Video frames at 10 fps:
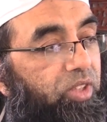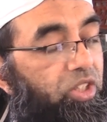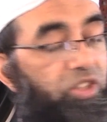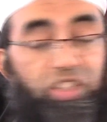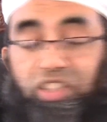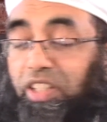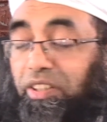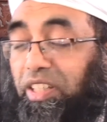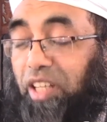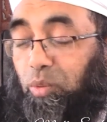So this is the
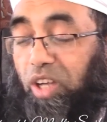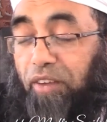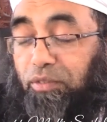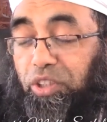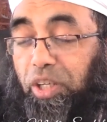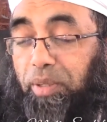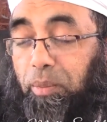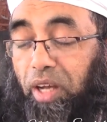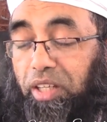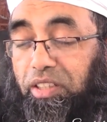thing that we have to keep in
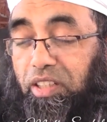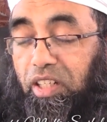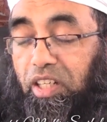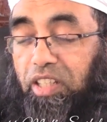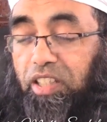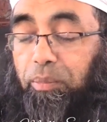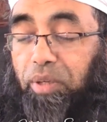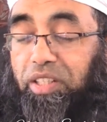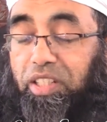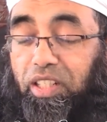mind. That a
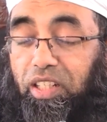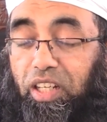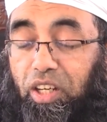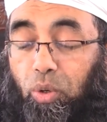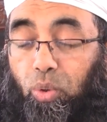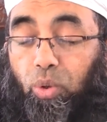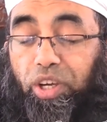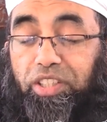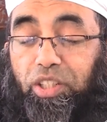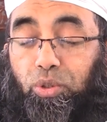person who
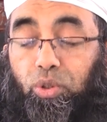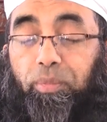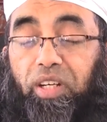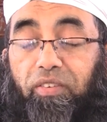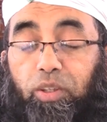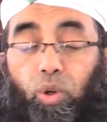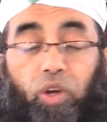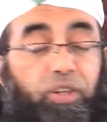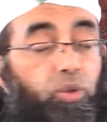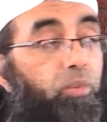is a true believer,
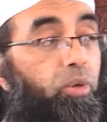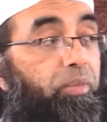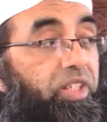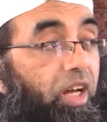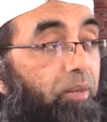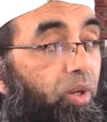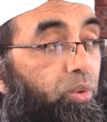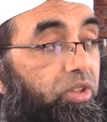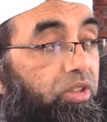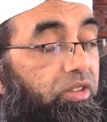tuhfatul mu'mini
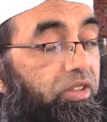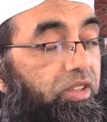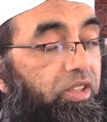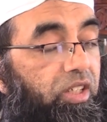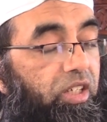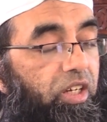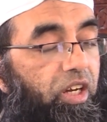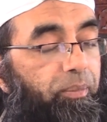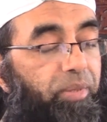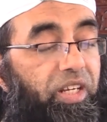al-maut,
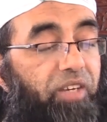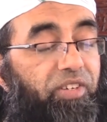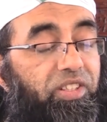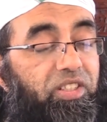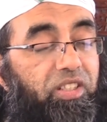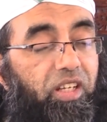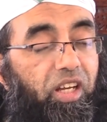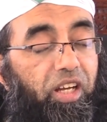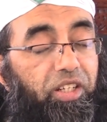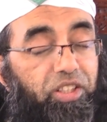believer's
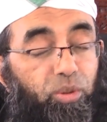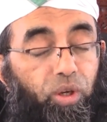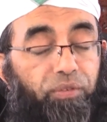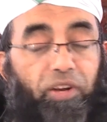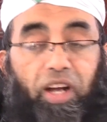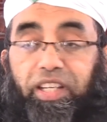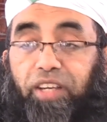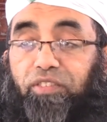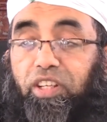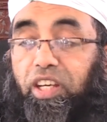tuhfa,
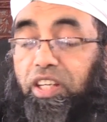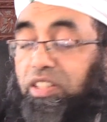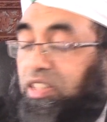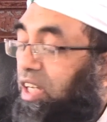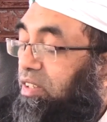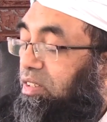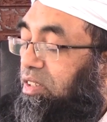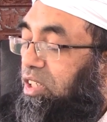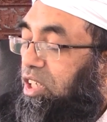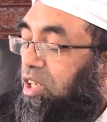gift, is death.
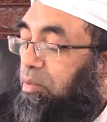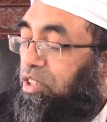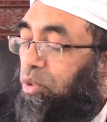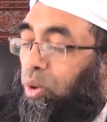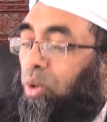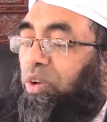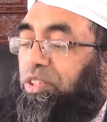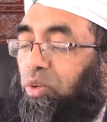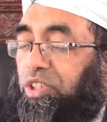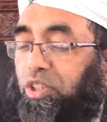Because he's
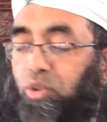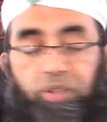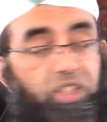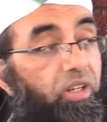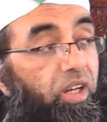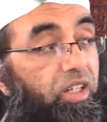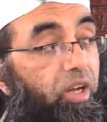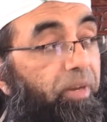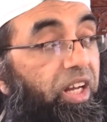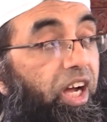always wanting to meet Allah.
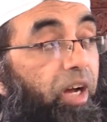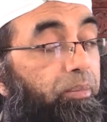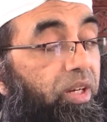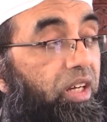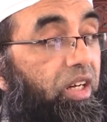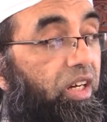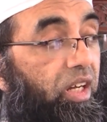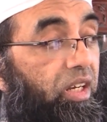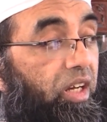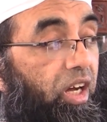Man ahabba liqa
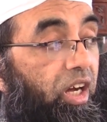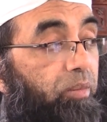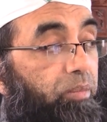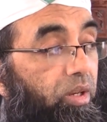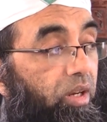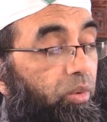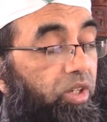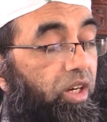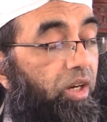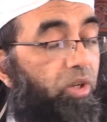Allah, ahabba Allah
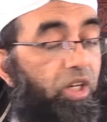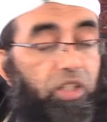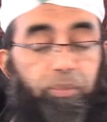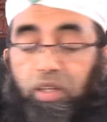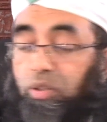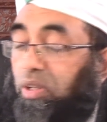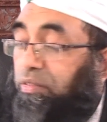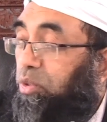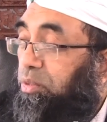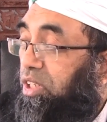liqahu. The person
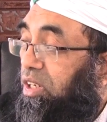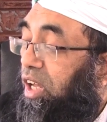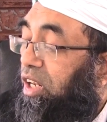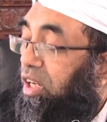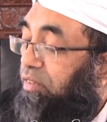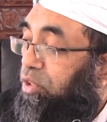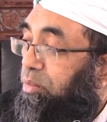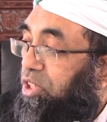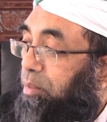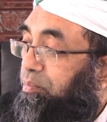loves to meet Allah, Allah loves to
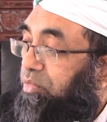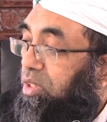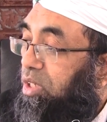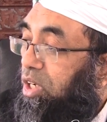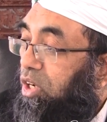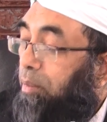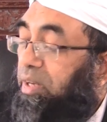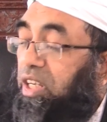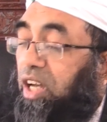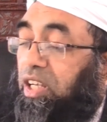meet him. Wa
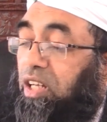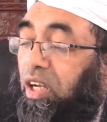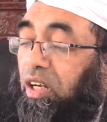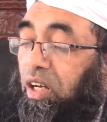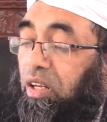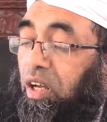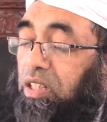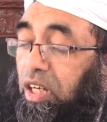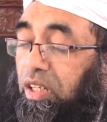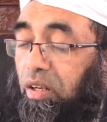man kariha liqa Allah,
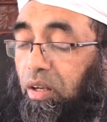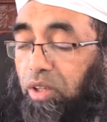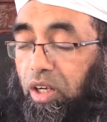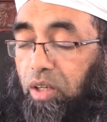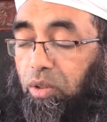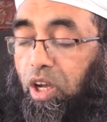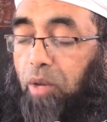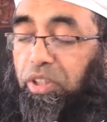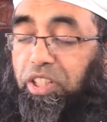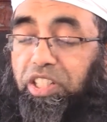kariha Allah liqahu.
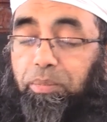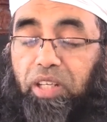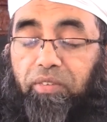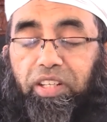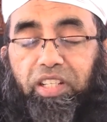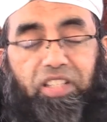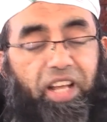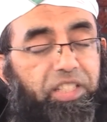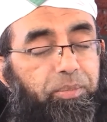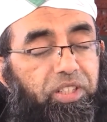But the disbeliever, he
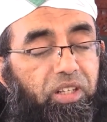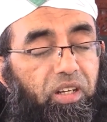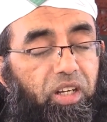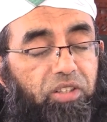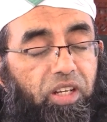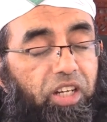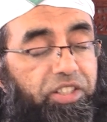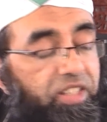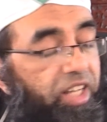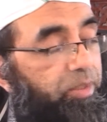dislikes meeting Allah, so Allah
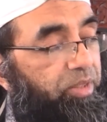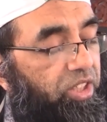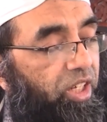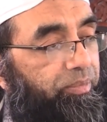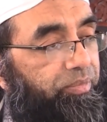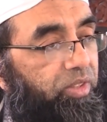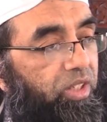dislikes meeting him.